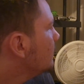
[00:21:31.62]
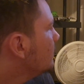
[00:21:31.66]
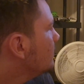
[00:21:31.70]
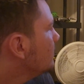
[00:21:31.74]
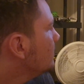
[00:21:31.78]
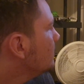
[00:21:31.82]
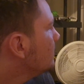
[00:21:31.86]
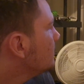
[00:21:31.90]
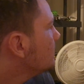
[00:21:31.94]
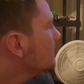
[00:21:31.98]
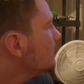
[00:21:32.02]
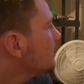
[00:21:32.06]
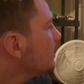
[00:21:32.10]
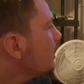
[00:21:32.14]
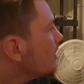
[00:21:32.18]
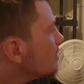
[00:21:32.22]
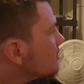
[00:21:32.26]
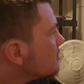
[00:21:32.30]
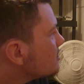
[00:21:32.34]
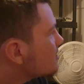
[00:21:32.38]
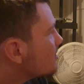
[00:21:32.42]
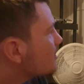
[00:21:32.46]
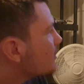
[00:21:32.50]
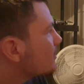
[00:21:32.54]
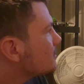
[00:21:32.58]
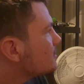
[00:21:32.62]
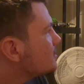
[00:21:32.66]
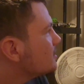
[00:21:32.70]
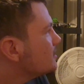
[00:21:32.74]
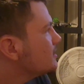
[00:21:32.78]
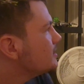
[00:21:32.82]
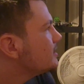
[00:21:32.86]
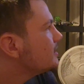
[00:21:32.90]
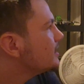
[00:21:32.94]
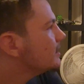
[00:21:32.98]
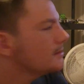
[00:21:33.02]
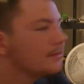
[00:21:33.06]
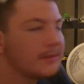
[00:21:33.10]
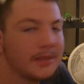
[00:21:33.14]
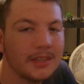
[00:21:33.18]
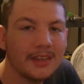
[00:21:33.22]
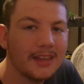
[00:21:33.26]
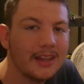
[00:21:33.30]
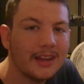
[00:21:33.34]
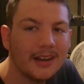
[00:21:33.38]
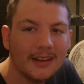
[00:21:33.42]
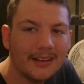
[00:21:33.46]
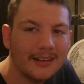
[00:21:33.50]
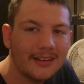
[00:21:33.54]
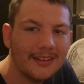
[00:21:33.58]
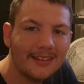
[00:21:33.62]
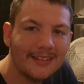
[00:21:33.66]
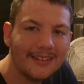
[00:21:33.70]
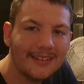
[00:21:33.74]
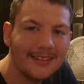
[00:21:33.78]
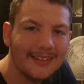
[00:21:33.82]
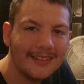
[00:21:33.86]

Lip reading: You can get Surgeon Simulator.